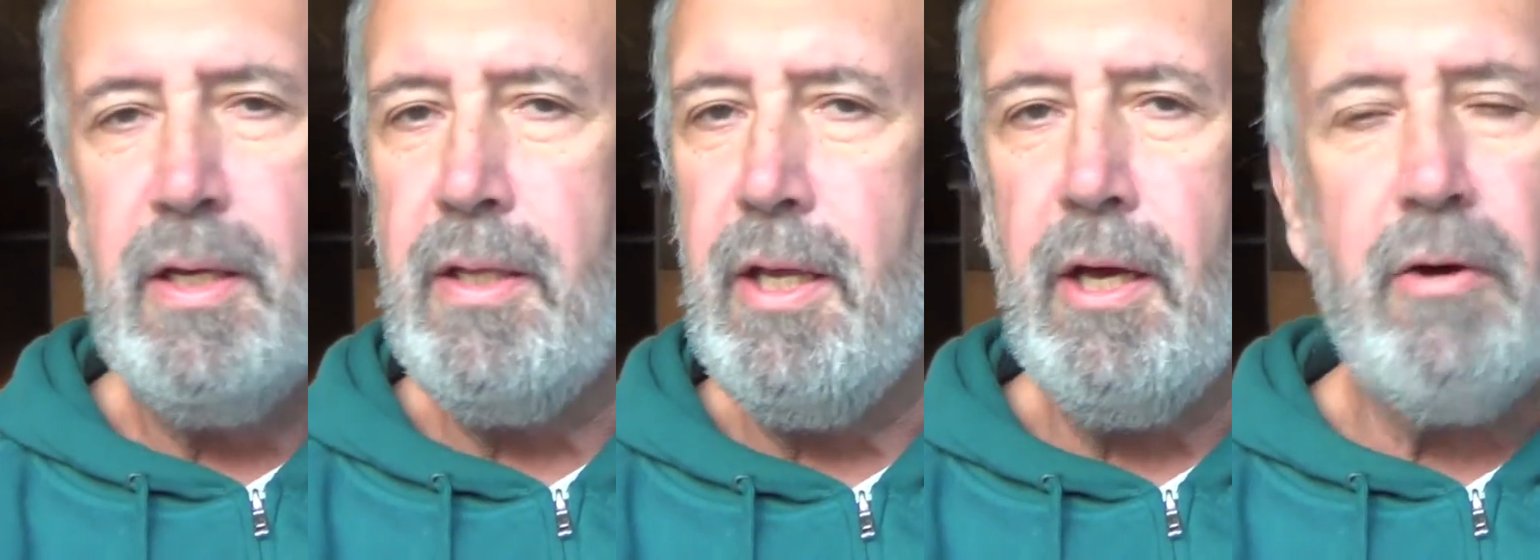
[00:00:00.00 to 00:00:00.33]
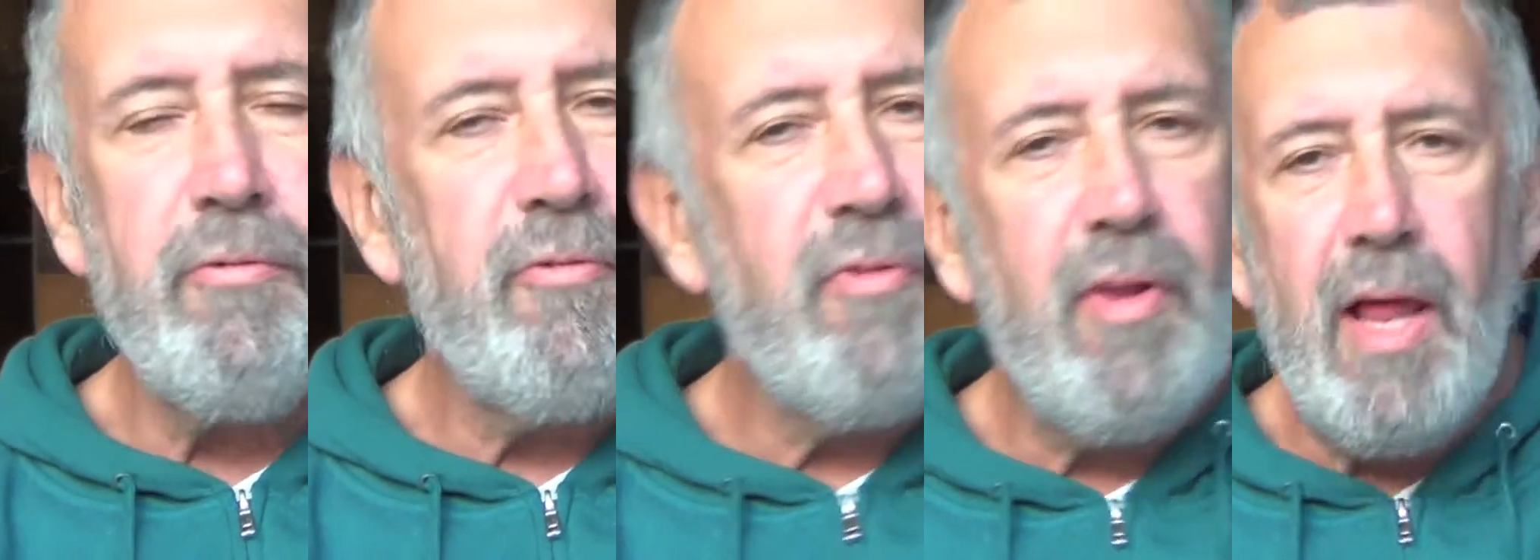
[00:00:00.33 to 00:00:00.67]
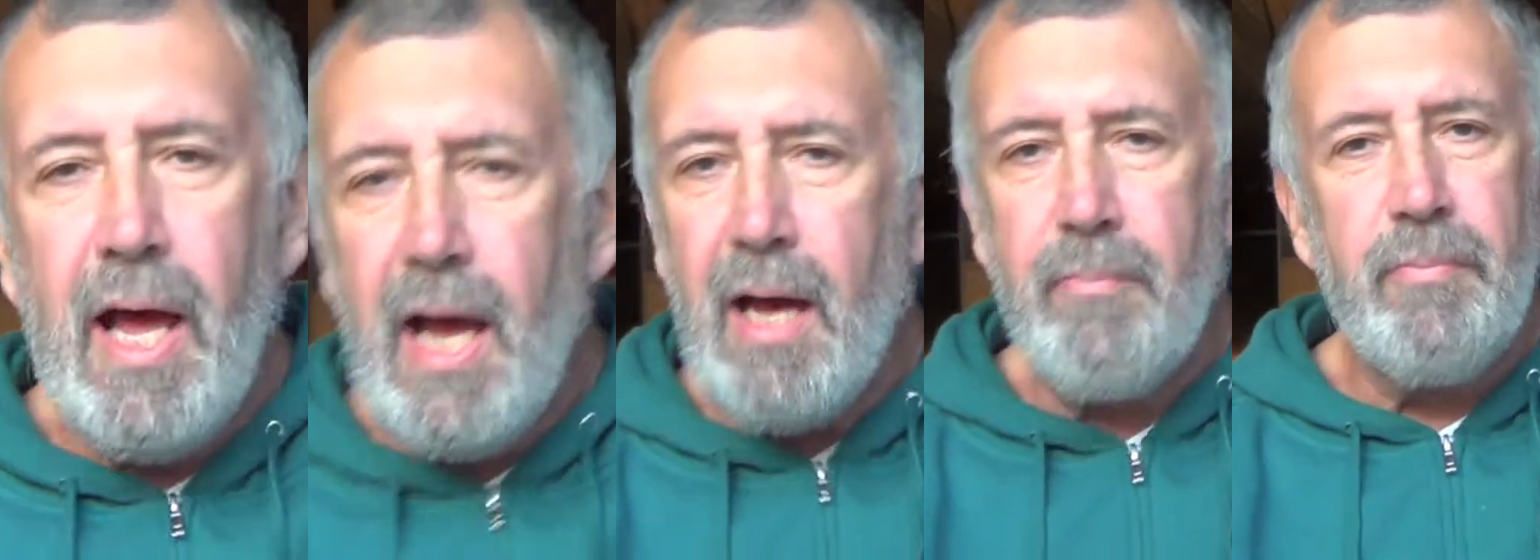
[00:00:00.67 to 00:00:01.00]
they'll
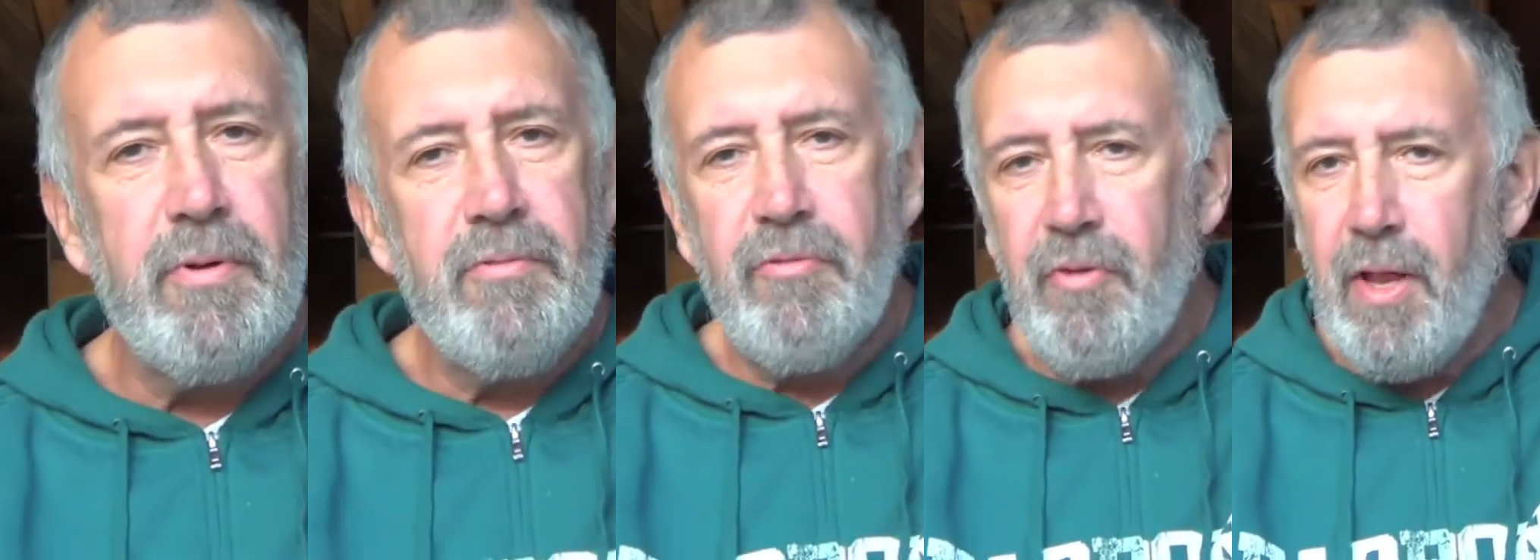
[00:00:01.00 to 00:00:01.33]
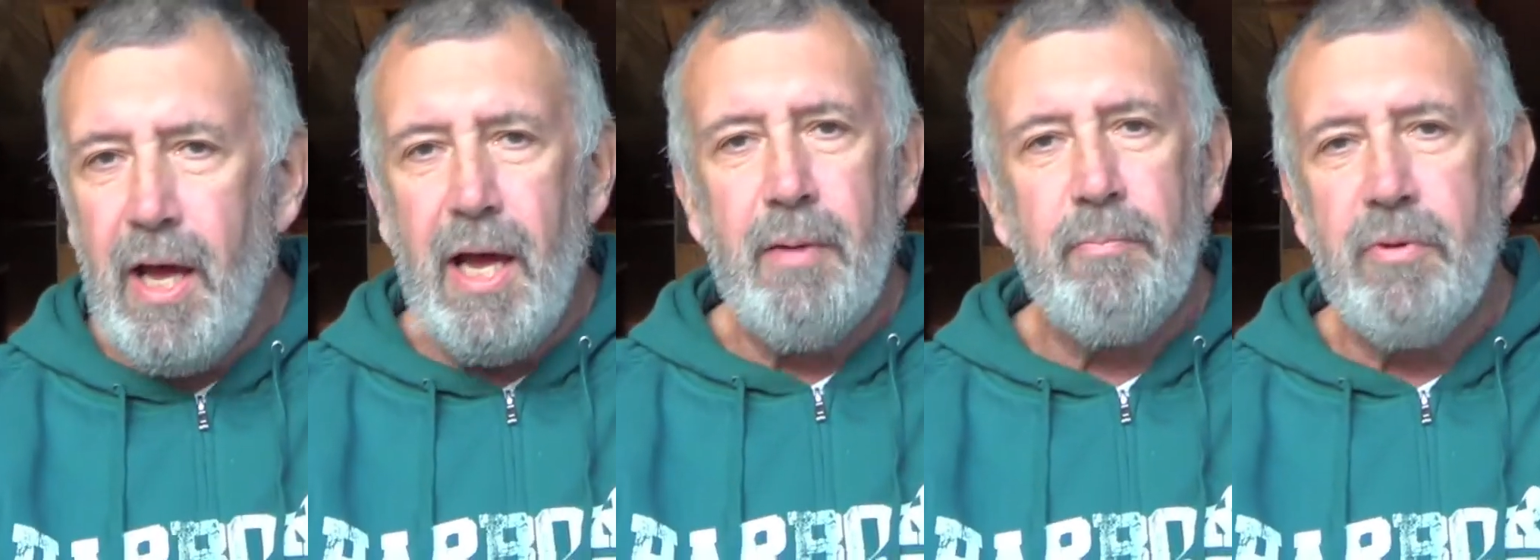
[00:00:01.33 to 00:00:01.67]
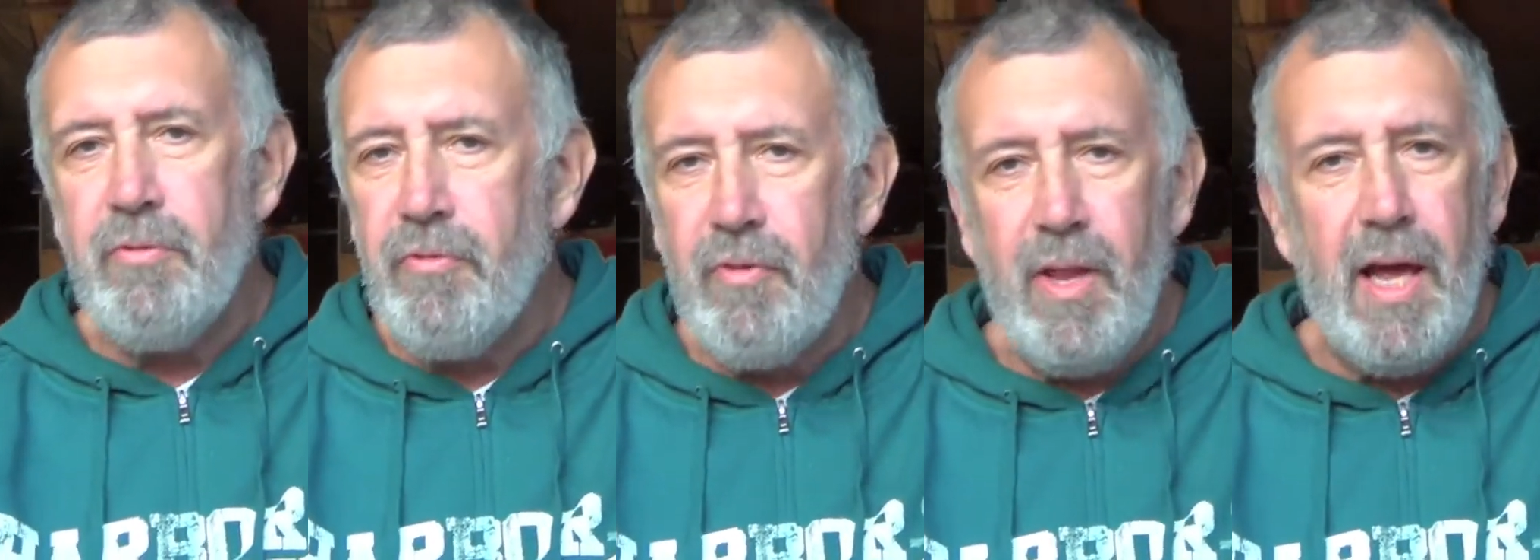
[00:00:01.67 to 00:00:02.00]
flap and flap
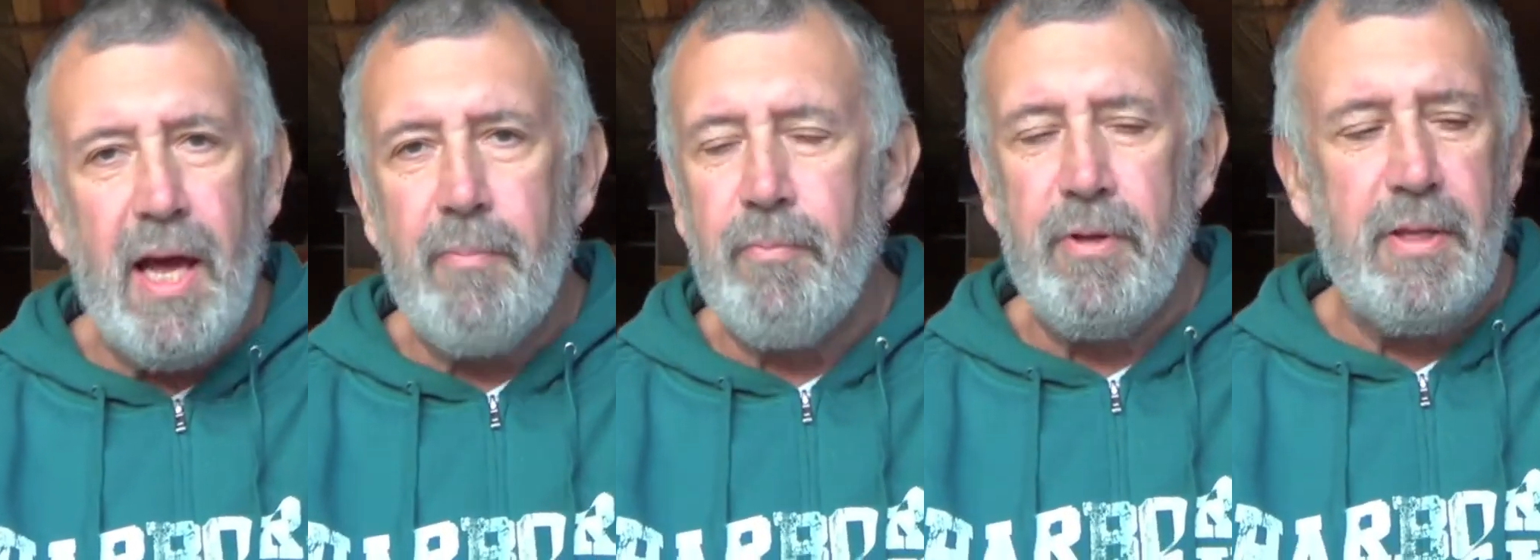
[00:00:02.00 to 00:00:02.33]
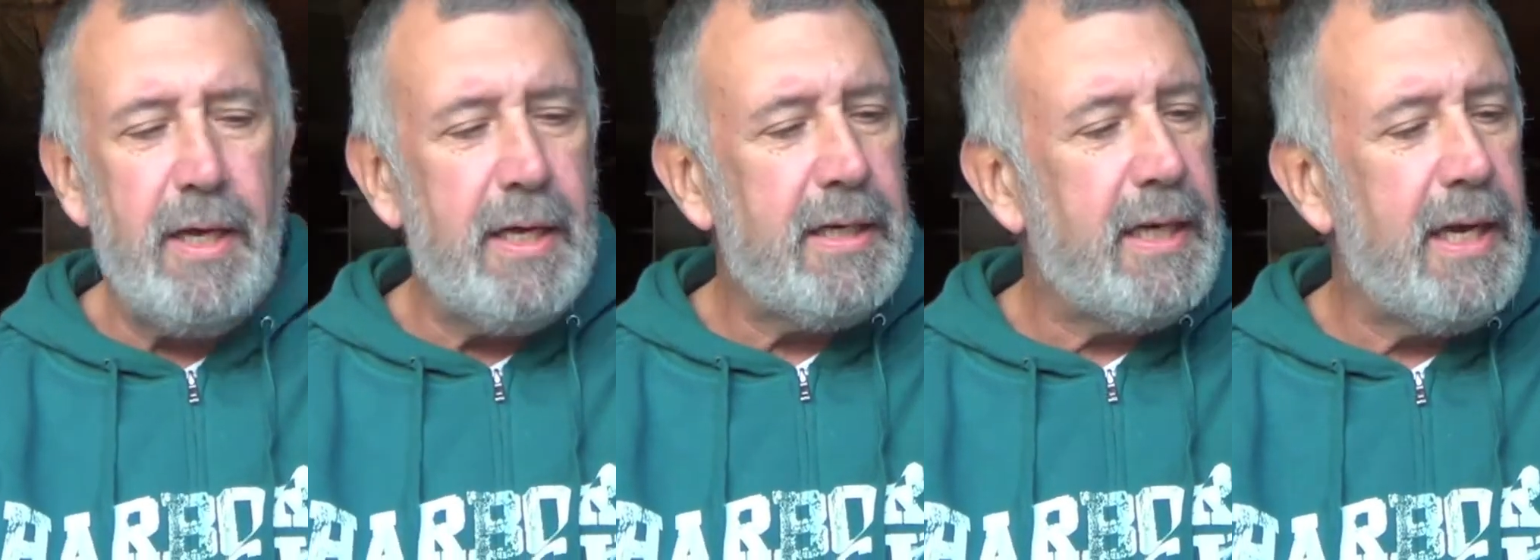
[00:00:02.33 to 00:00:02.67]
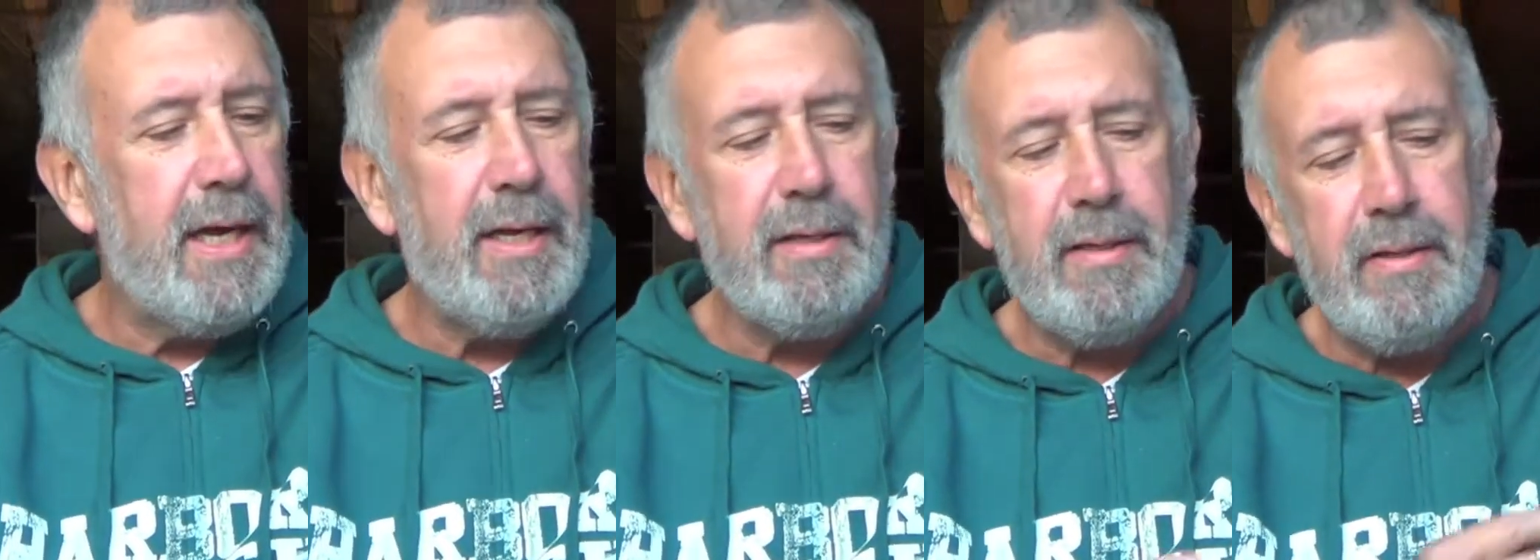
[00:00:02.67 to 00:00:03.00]
and flap and they
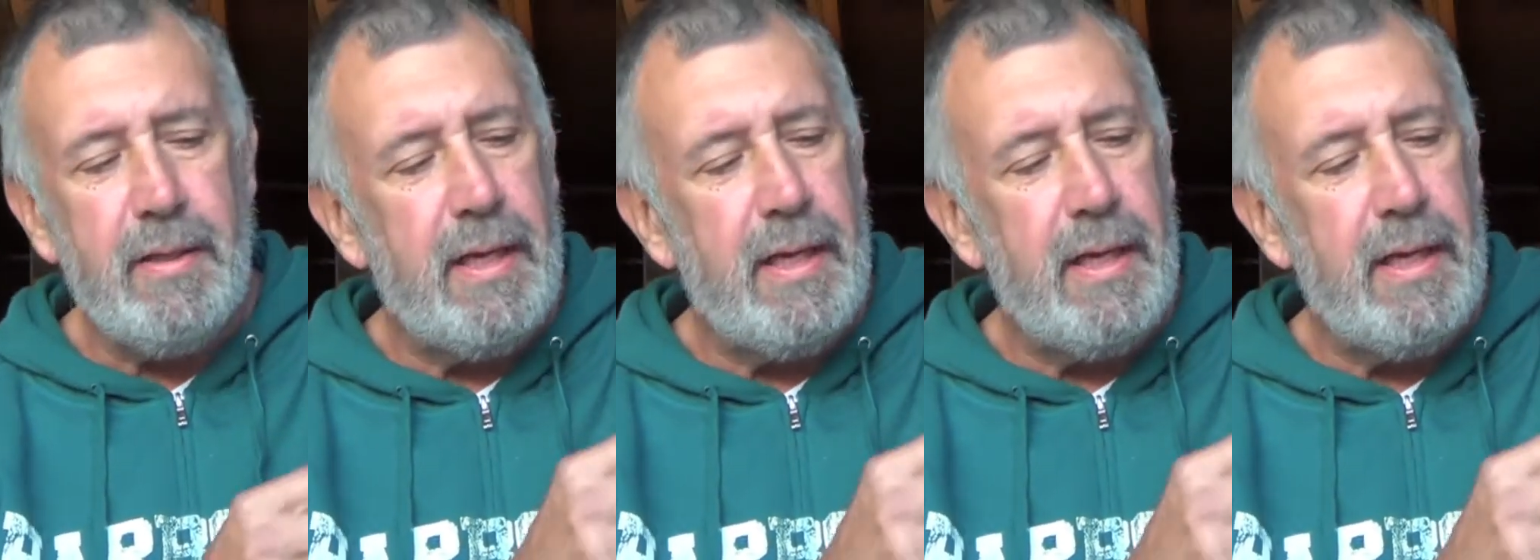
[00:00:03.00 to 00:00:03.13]
can't,